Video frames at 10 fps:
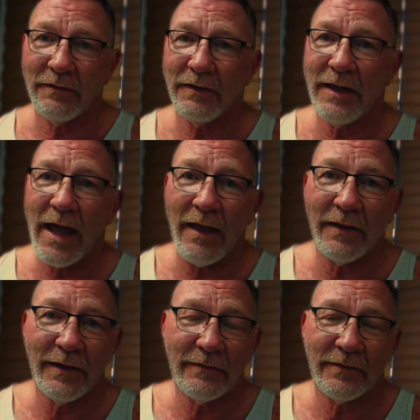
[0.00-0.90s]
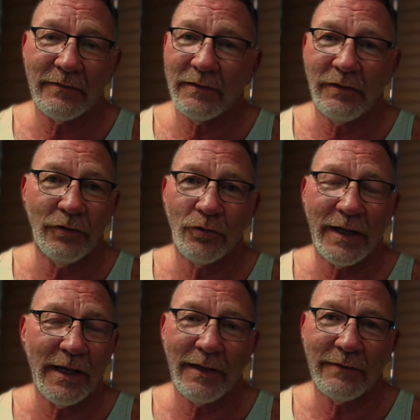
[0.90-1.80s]
you
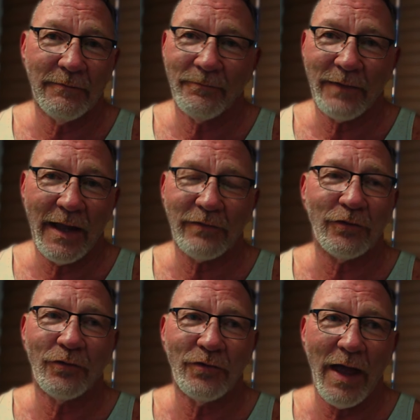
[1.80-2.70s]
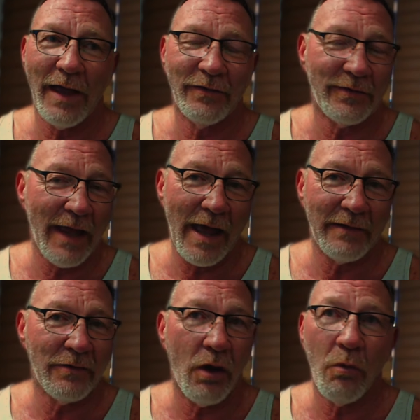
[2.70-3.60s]
can't exercise
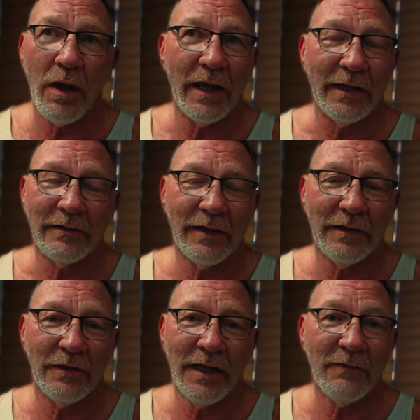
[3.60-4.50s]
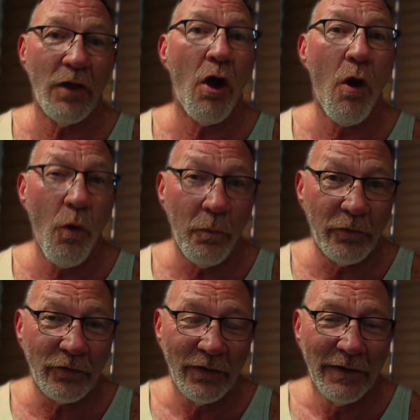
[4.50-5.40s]
that away in the
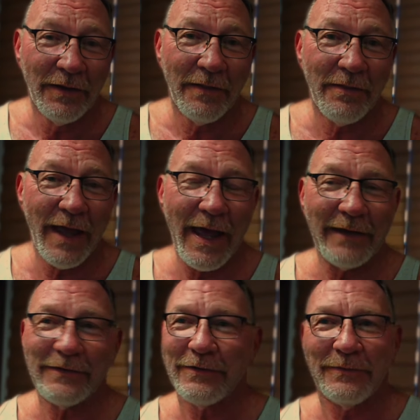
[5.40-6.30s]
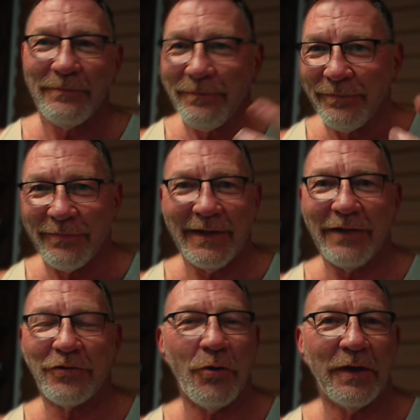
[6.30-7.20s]
hopes that
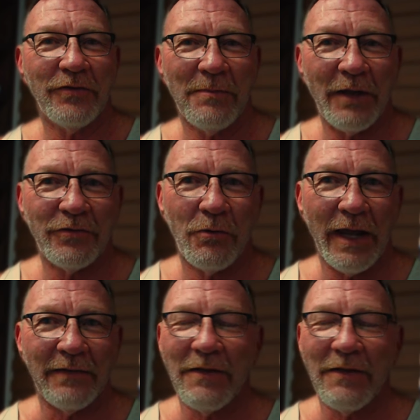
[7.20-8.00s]
it's going to melt away.